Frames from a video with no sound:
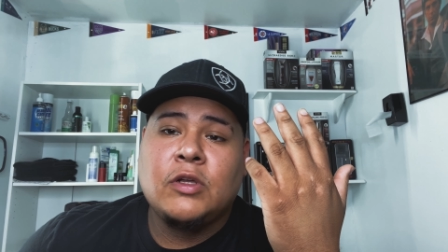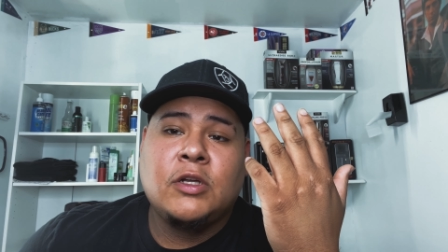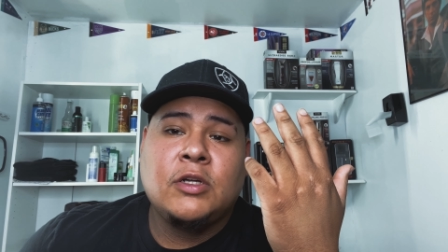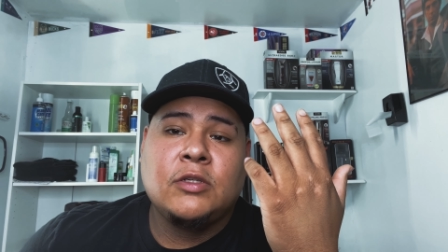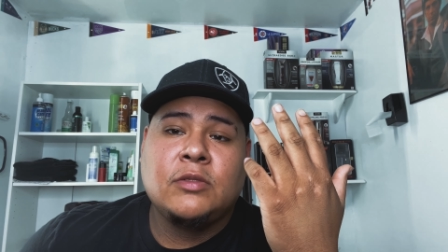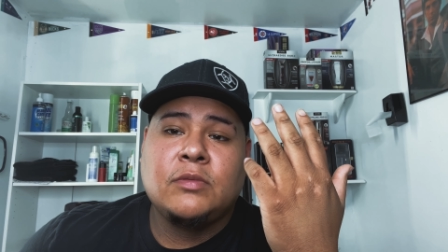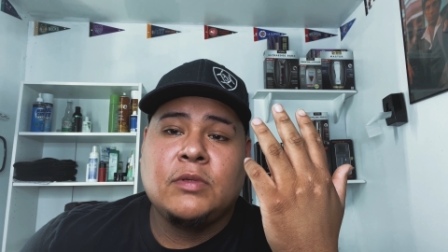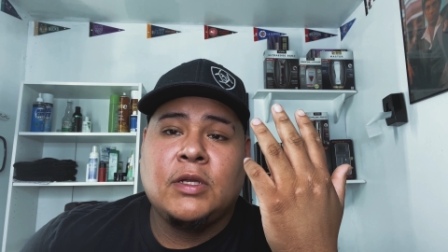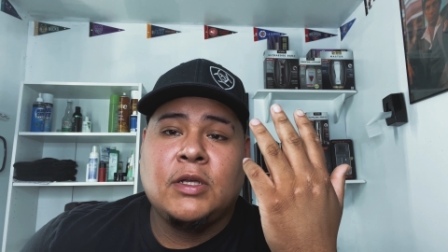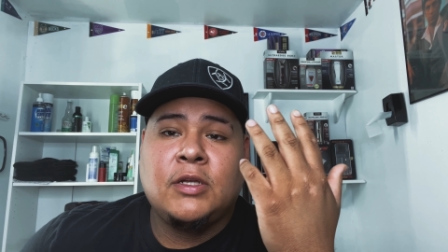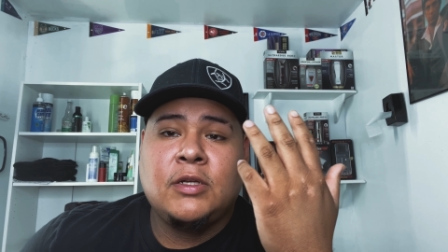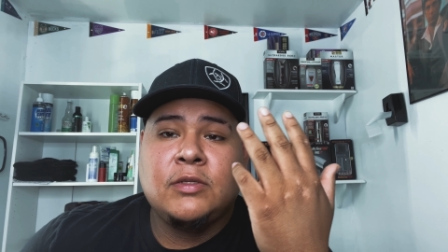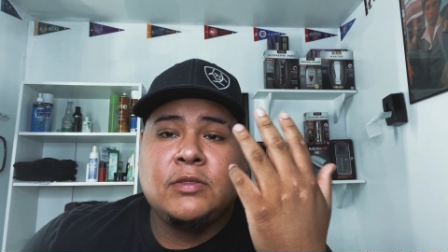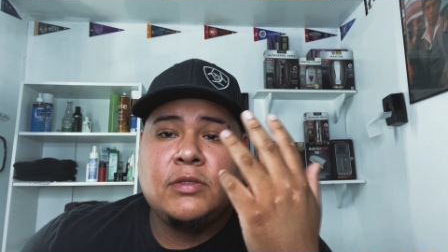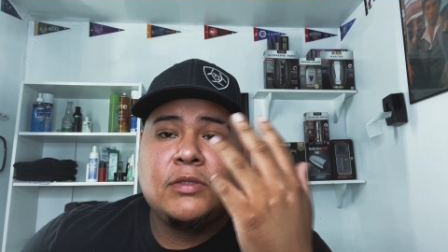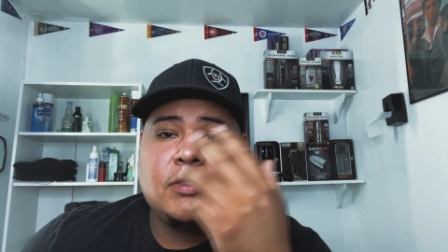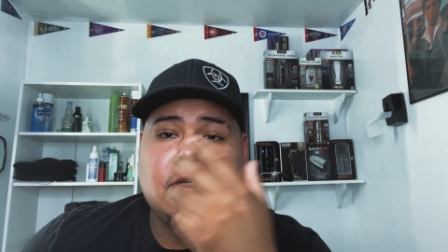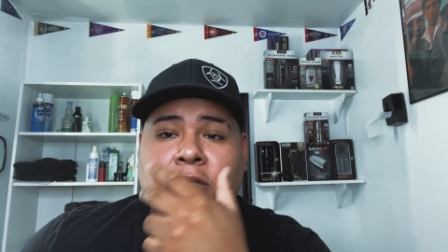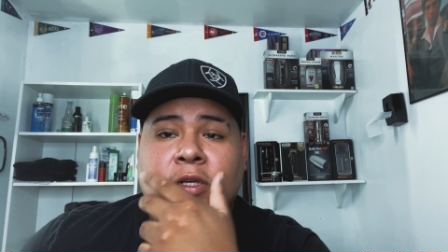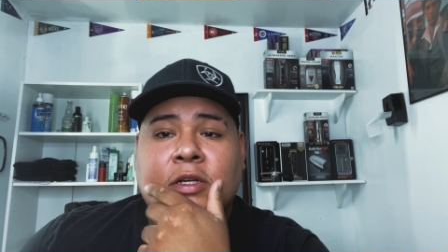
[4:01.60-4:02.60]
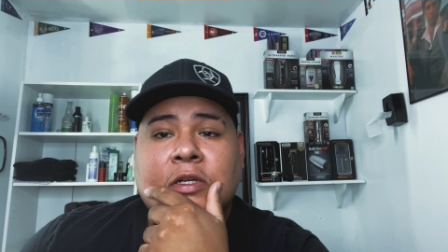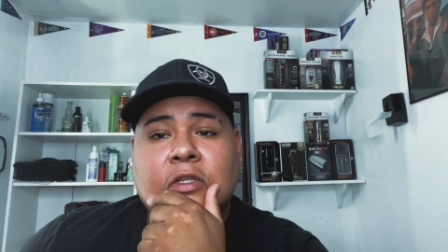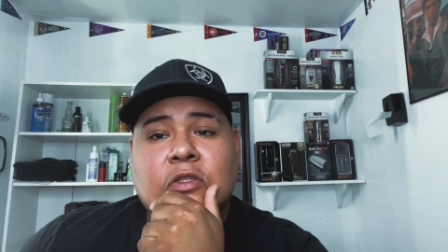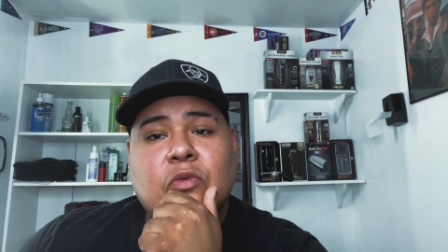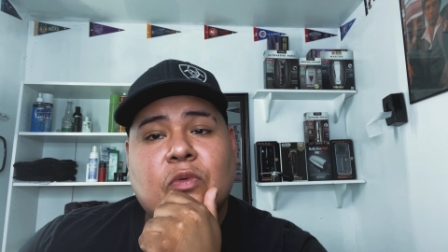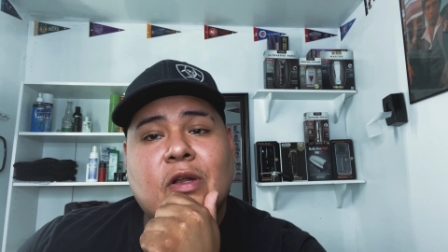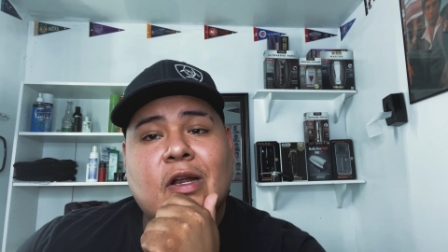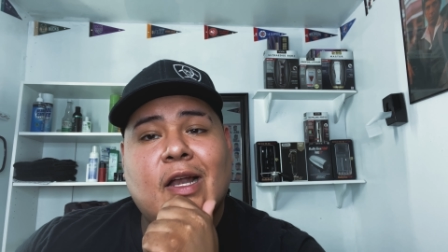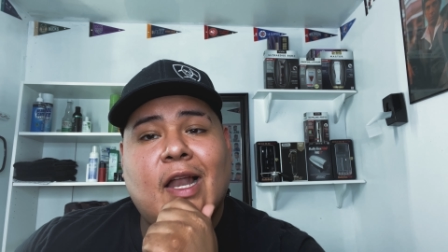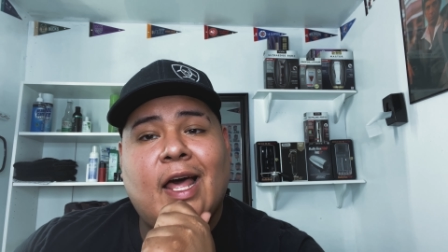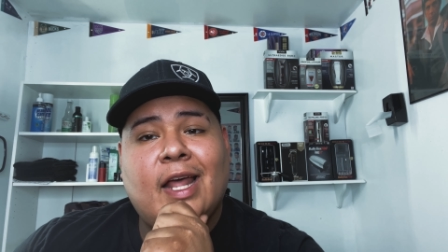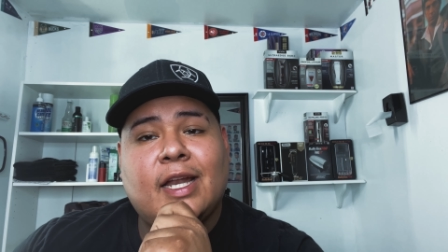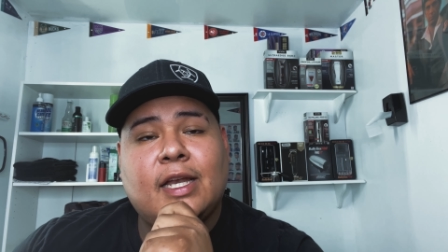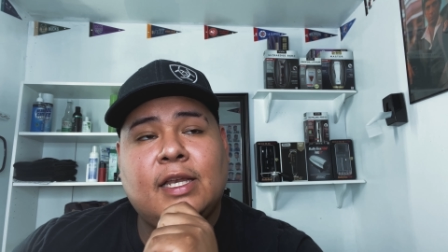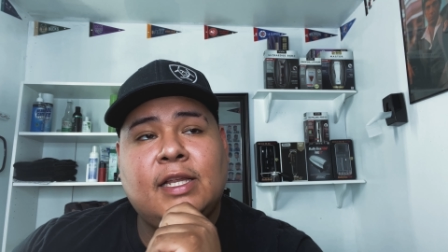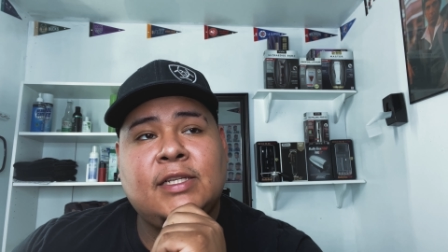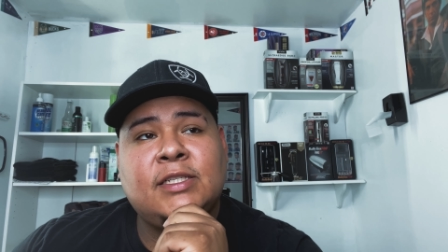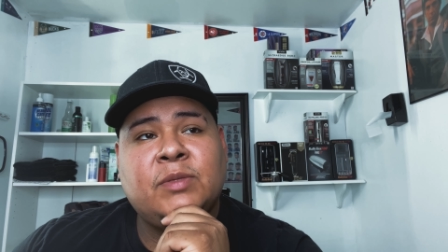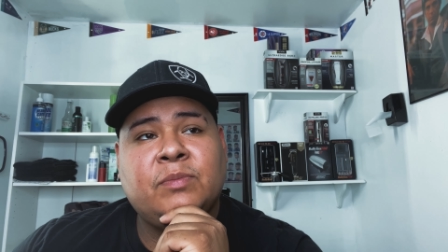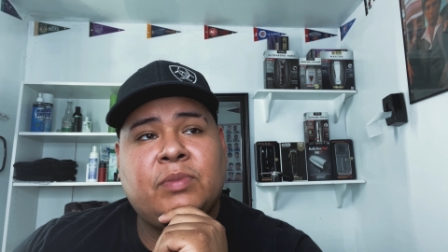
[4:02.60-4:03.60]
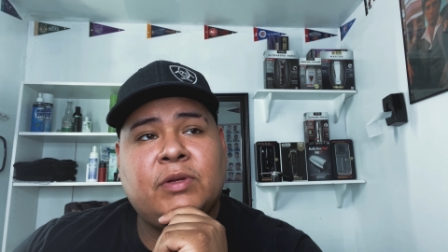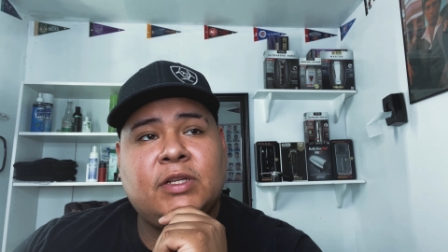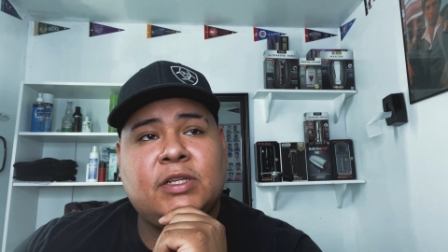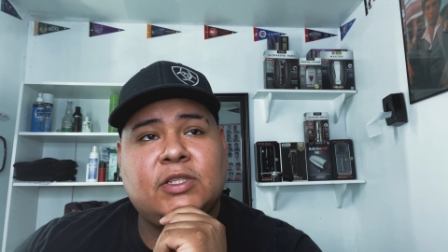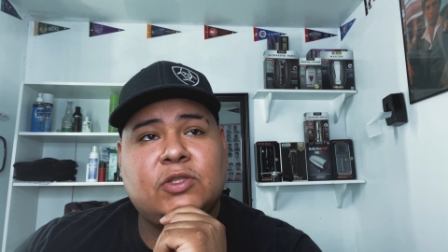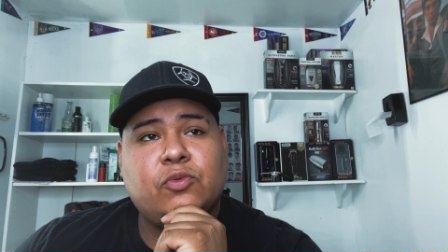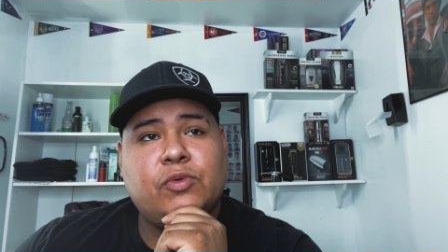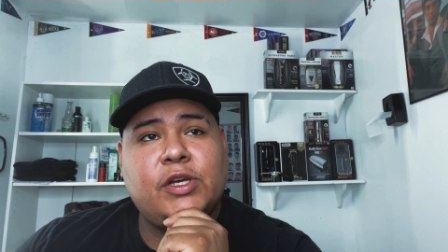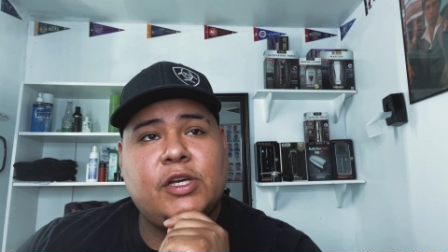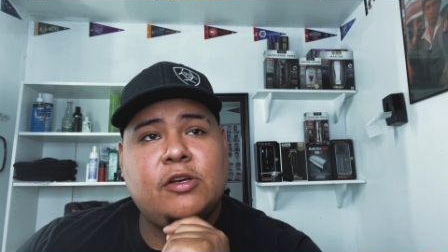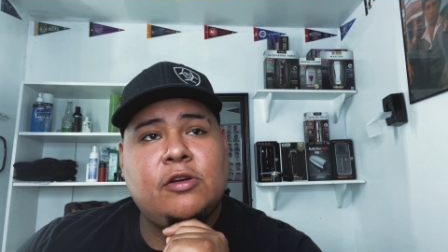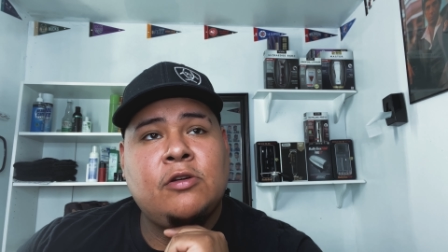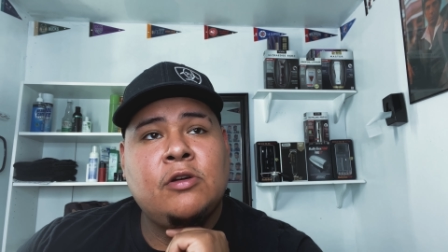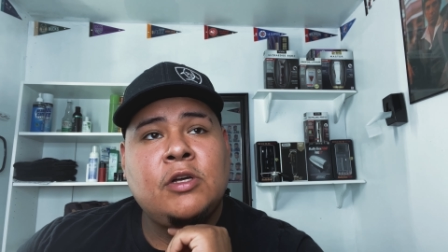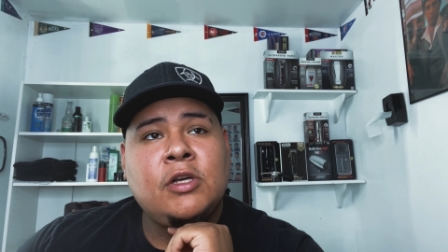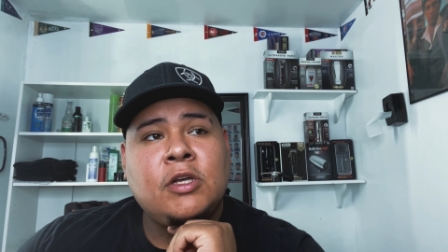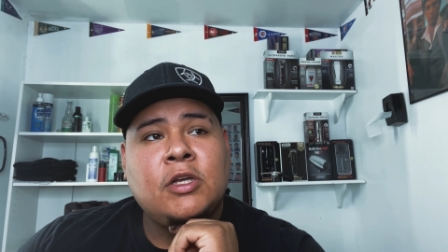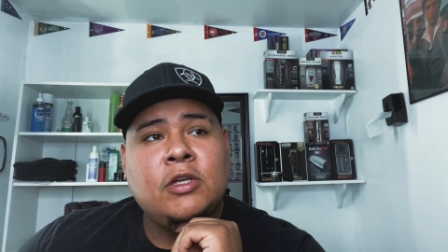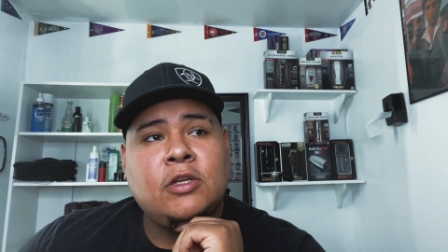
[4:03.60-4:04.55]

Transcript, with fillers: it comes it comes it comes with a lot of discipline as well.